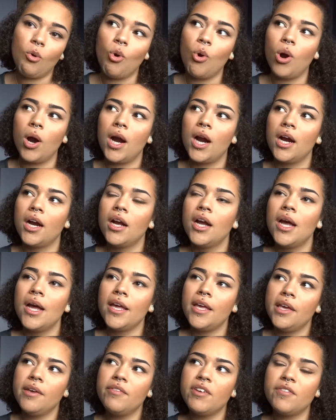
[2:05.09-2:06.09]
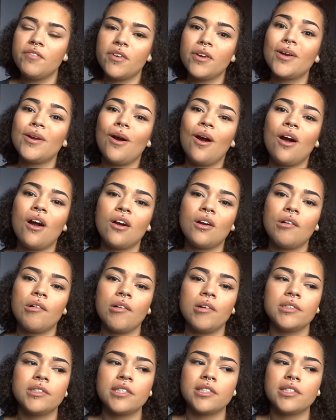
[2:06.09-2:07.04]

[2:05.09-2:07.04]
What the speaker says: or even if there are curls,